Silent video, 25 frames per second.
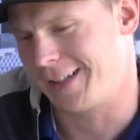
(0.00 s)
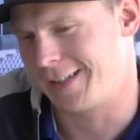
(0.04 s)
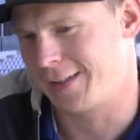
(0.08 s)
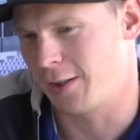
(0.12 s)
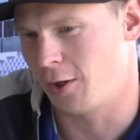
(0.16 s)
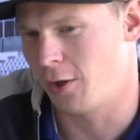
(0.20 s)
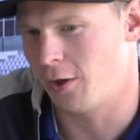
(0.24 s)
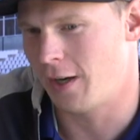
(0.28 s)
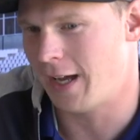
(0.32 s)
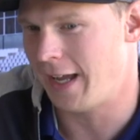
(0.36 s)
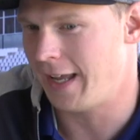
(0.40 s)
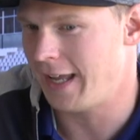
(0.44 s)

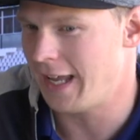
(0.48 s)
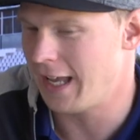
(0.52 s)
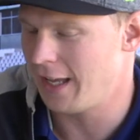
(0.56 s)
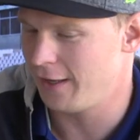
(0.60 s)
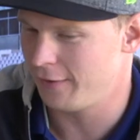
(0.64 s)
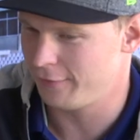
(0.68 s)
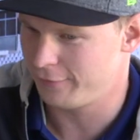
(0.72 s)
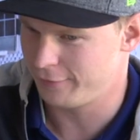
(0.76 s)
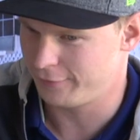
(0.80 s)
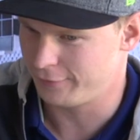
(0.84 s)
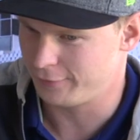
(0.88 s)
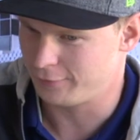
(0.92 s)
So I
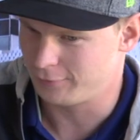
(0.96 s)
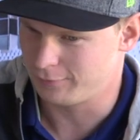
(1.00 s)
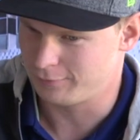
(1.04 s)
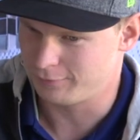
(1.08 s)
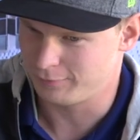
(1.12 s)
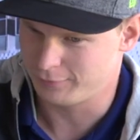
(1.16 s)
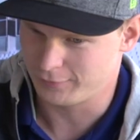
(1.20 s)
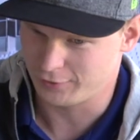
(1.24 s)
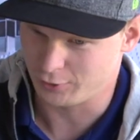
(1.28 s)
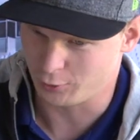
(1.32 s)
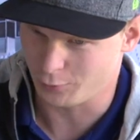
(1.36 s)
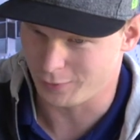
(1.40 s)
have
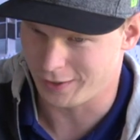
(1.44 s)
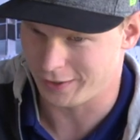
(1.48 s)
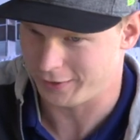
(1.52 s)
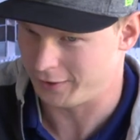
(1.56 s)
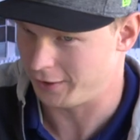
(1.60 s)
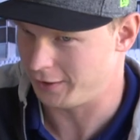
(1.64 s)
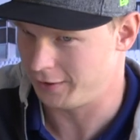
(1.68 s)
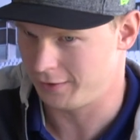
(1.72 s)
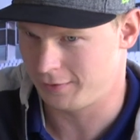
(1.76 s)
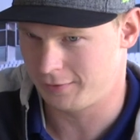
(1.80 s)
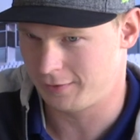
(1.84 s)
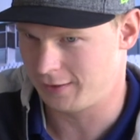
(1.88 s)

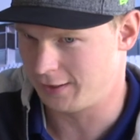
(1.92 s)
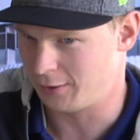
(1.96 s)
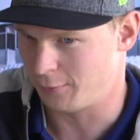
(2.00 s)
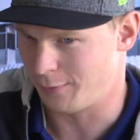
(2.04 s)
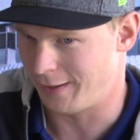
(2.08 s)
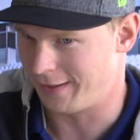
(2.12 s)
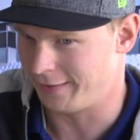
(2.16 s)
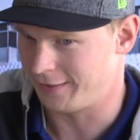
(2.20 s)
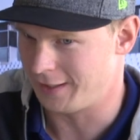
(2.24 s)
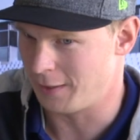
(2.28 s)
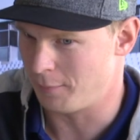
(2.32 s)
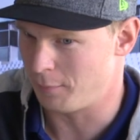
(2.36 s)

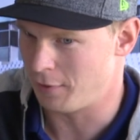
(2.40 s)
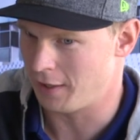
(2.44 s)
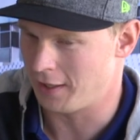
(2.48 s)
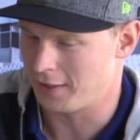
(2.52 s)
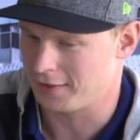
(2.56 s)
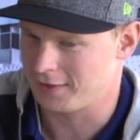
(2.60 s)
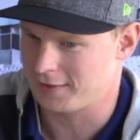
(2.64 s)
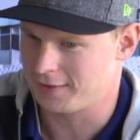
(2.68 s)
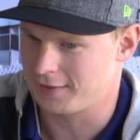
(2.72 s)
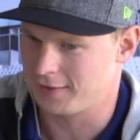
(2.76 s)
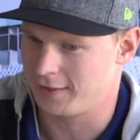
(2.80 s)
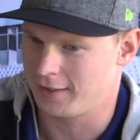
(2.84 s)
220
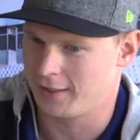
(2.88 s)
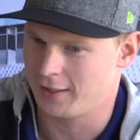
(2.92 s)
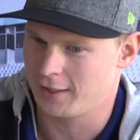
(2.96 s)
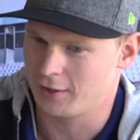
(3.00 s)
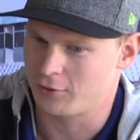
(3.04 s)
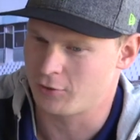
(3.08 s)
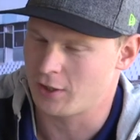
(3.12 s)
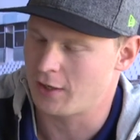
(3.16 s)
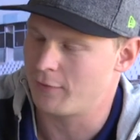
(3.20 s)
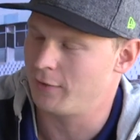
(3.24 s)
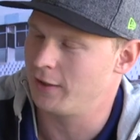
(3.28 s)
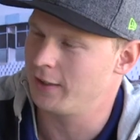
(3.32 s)
plus uh,
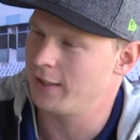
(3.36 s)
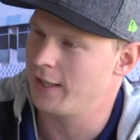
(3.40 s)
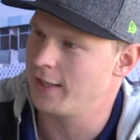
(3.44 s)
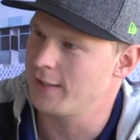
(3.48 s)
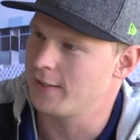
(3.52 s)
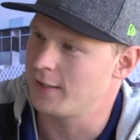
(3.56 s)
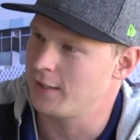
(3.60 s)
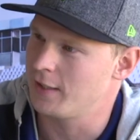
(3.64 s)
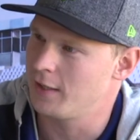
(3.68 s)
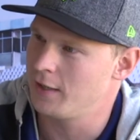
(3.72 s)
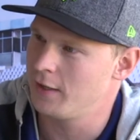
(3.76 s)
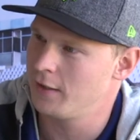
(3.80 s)
travel
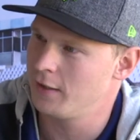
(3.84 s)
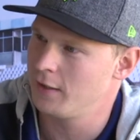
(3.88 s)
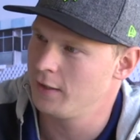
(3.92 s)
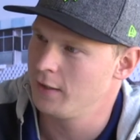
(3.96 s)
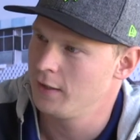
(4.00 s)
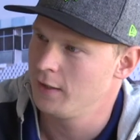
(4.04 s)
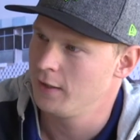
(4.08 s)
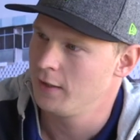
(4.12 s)
days a year.